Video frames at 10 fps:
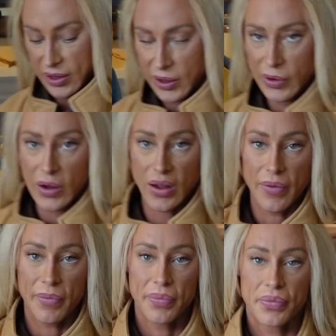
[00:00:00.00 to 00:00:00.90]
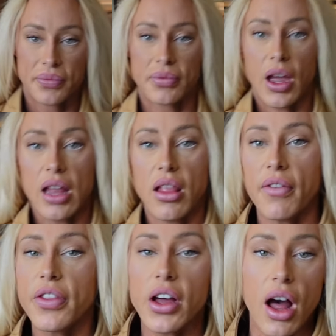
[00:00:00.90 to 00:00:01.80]
Cool. I
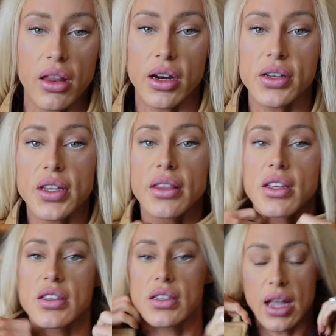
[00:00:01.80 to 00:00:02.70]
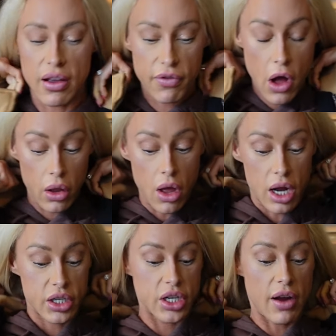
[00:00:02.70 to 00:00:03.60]
love the colors in this like fall launch.